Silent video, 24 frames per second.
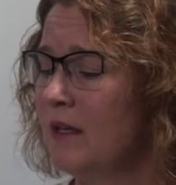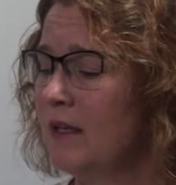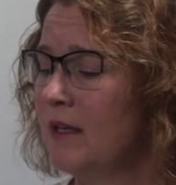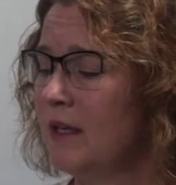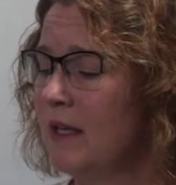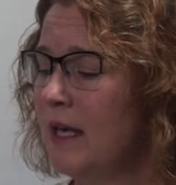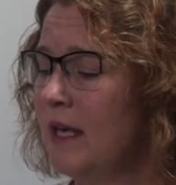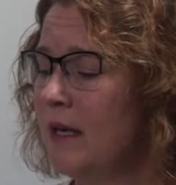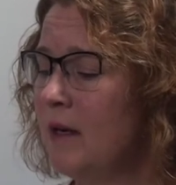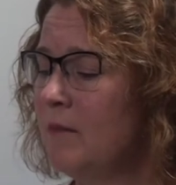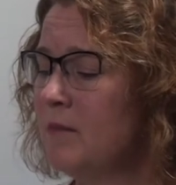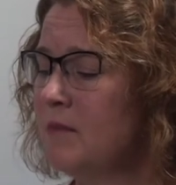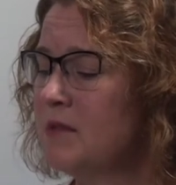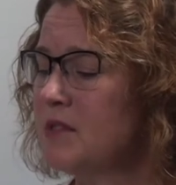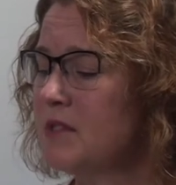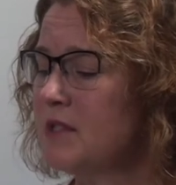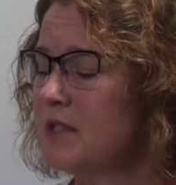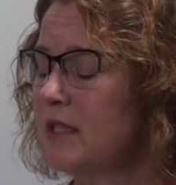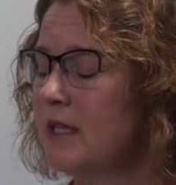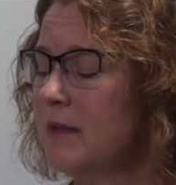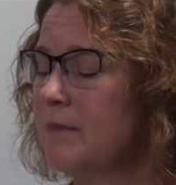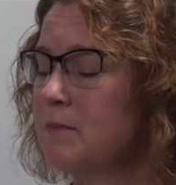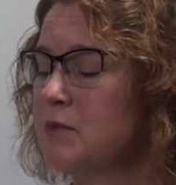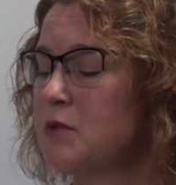Kim
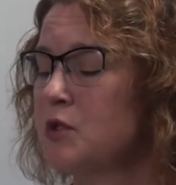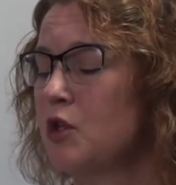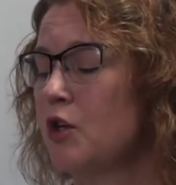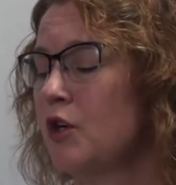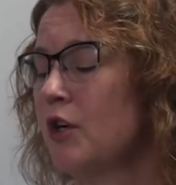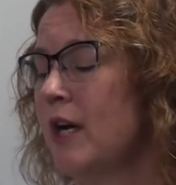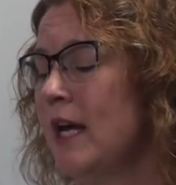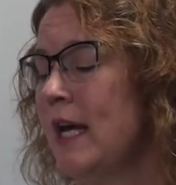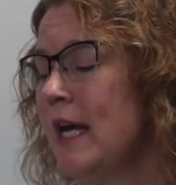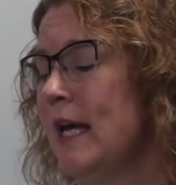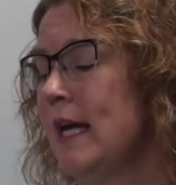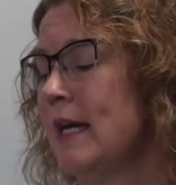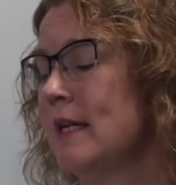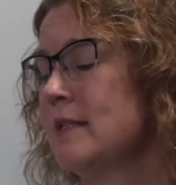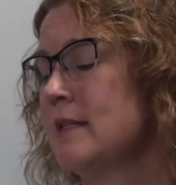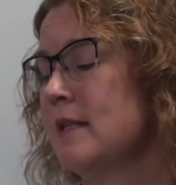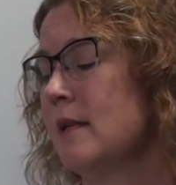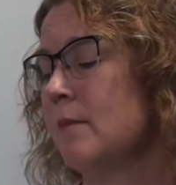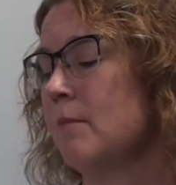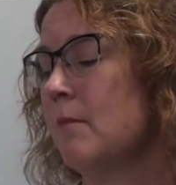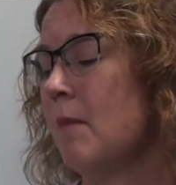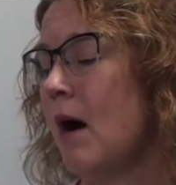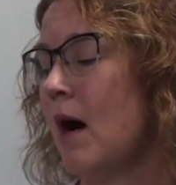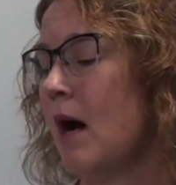slips her hand
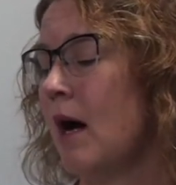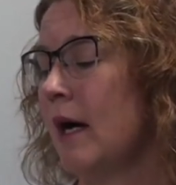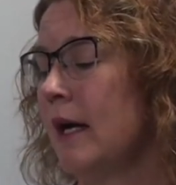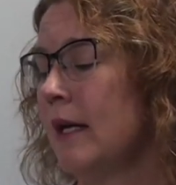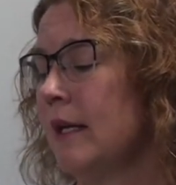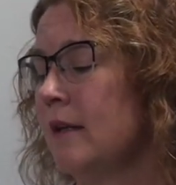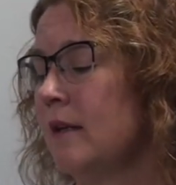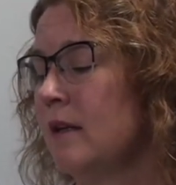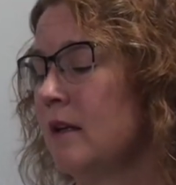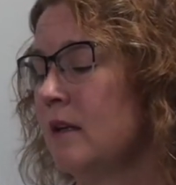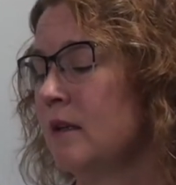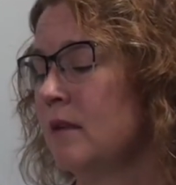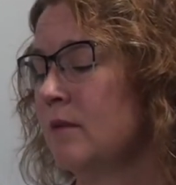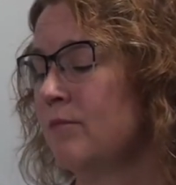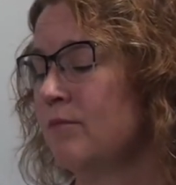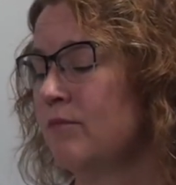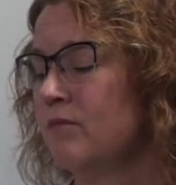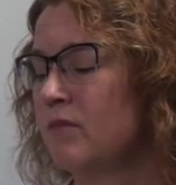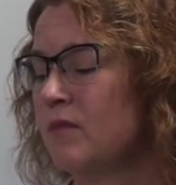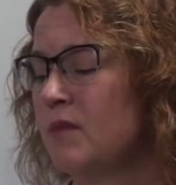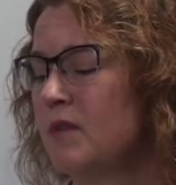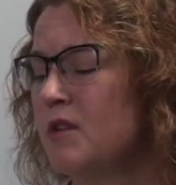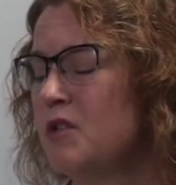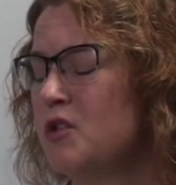in mine.
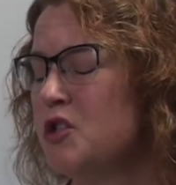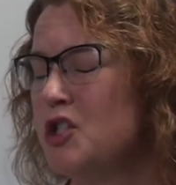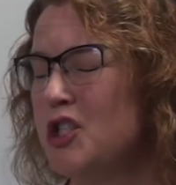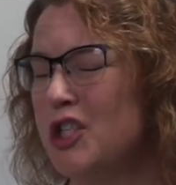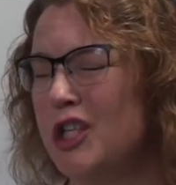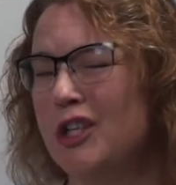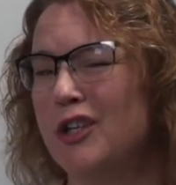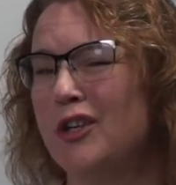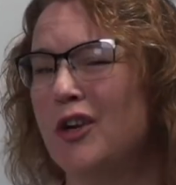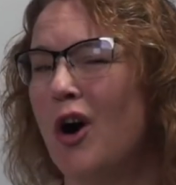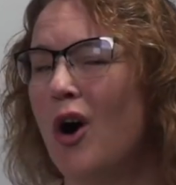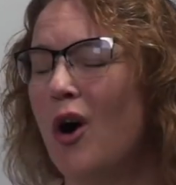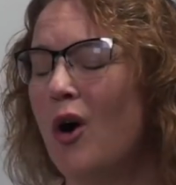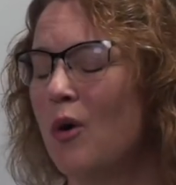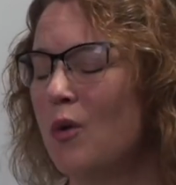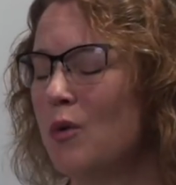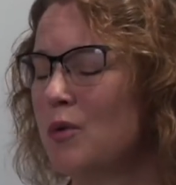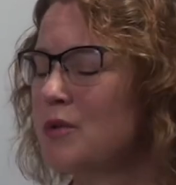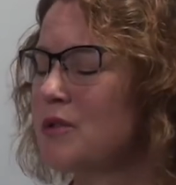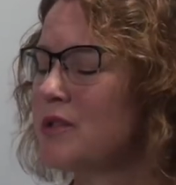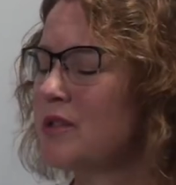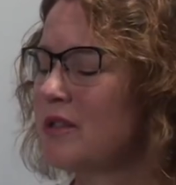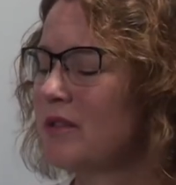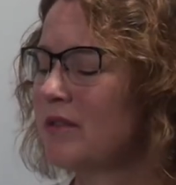She
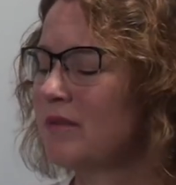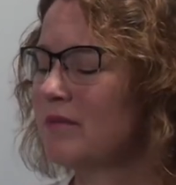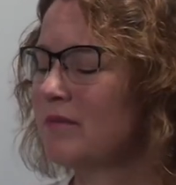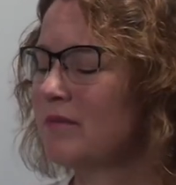knows.